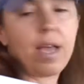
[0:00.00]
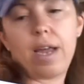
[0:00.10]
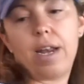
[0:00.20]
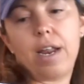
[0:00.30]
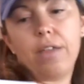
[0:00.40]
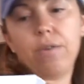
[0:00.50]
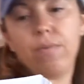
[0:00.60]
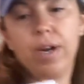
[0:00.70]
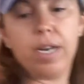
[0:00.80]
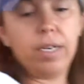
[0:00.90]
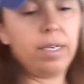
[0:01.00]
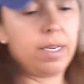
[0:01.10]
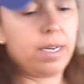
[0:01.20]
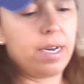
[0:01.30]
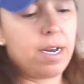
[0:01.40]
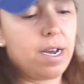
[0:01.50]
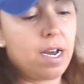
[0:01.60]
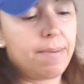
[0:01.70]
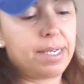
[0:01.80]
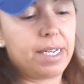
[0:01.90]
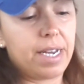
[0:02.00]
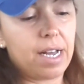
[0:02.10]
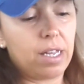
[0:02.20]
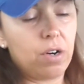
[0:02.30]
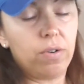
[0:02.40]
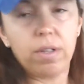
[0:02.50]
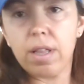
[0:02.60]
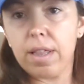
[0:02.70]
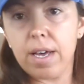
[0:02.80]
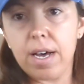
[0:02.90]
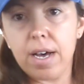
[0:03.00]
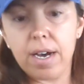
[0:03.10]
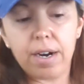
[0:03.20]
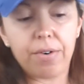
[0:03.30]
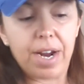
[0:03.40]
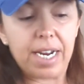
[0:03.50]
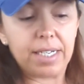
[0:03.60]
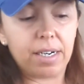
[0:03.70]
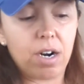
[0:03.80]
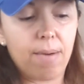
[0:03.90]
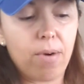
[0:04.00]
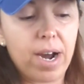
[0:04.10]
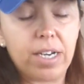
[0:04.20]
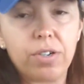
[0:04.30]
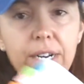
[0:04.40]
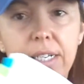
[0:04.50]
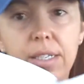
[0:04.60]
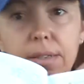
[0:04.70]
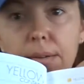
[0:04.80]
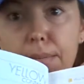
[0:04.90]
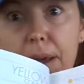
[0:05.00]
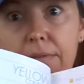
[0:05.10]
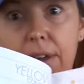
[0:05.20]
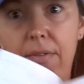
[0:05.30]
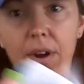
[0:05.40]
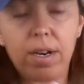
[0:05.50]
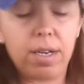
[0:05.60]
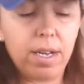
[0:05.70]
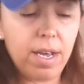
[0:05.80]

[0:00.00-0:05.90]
Another one is a yellow, the grains and carbohydrates, my favorite,